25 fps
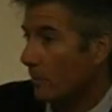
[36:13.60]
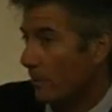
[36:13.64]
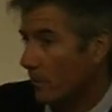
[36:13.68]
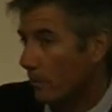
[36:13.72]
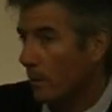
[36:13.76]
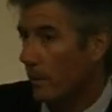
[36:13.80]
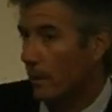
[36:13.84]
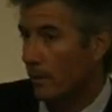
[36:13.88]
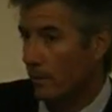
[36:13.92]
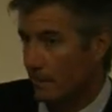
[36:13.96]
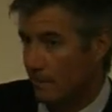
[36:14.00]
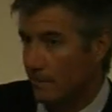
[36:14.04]
We
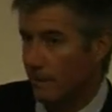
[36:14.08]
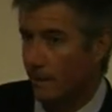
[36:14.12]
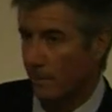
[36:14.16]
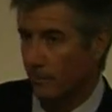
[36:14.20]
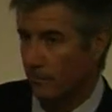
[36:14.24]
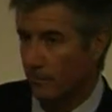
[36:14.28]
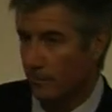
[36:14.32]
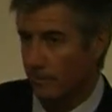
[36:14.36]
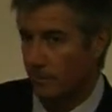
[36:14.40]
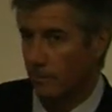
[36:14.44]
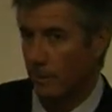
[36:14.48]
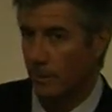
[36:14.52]
weren't, you
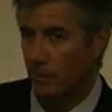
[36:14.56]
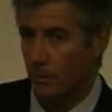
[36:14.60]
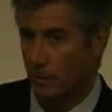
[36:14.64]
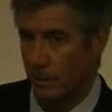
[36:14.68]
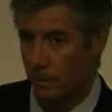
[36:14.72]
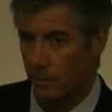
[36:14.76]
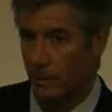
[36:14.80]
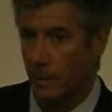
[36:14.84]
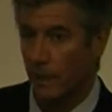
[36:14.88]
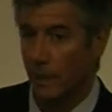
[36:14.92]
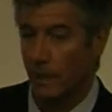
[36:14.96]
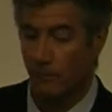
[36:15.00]
know, we,
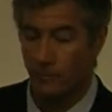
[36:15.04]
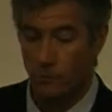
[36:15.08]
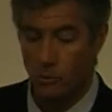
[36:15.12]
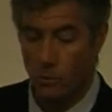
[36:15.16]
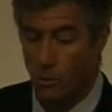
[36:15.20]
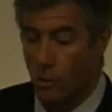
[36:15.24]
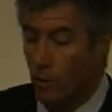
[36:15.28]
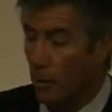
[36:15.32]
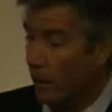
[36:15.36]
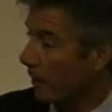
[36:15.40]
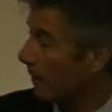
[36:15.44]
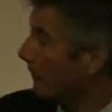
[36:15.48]
we were kind of
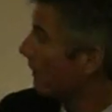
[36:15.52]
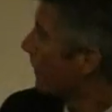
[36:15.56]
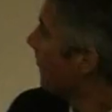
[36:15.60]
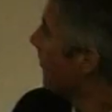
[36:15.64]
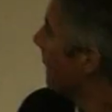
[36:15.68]
torn.